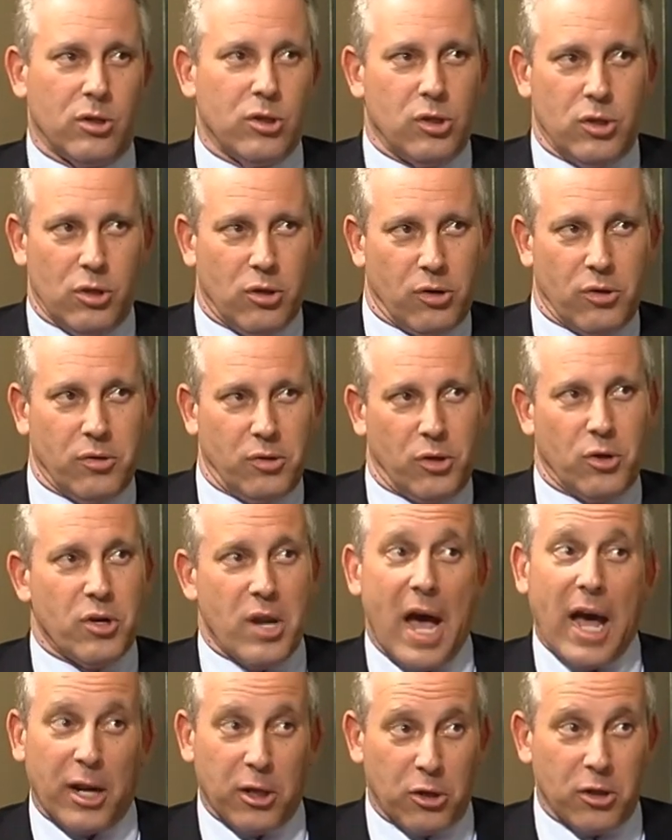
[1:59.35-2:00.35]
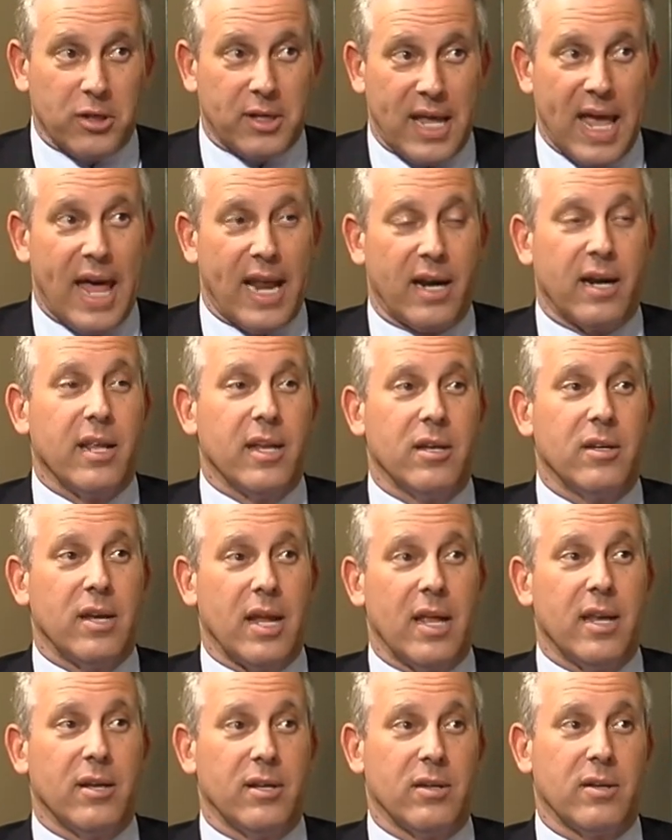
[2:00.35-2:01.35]
you're not a good candidate.
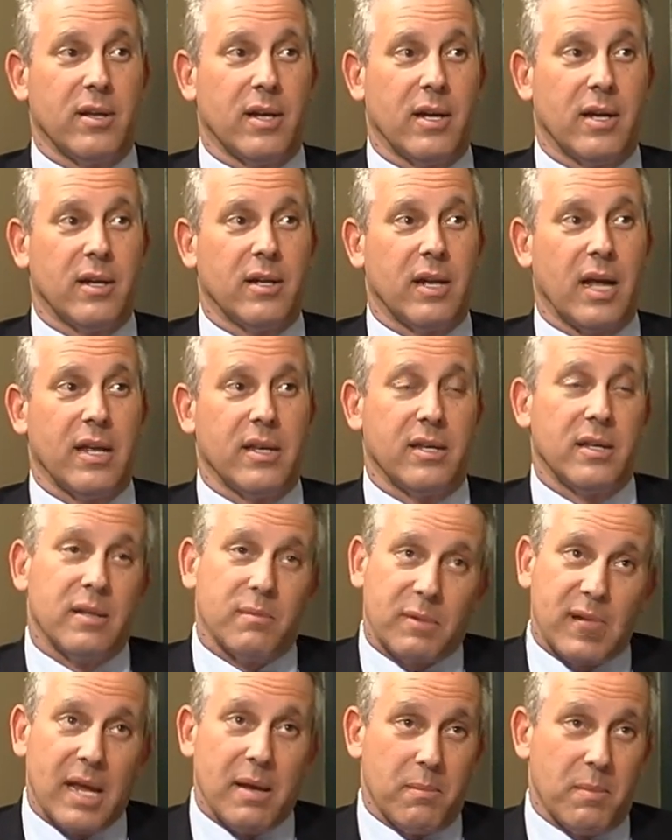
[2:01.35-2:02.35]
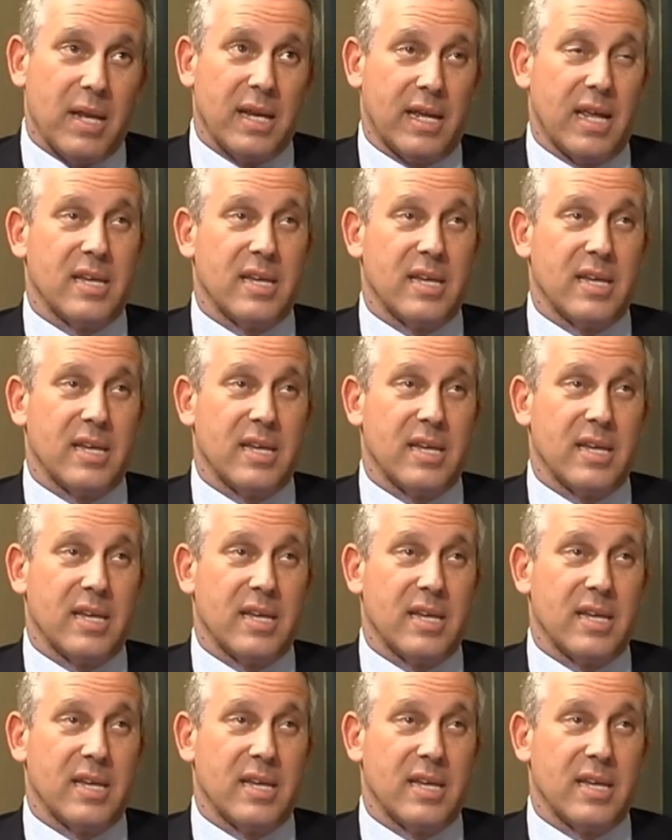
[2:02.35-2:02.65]
And in many